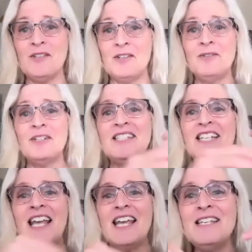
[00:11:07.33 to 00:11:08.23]
that you can
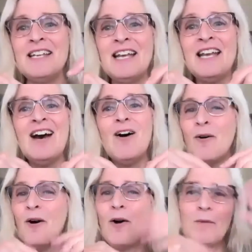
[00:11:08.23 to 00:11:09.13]
take,
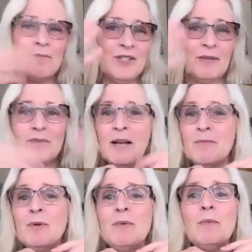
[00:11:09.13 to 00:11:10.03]
or
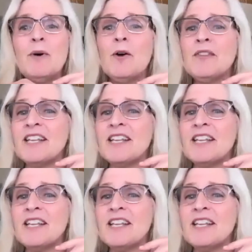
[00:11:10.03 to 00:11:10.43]
sometimes women both.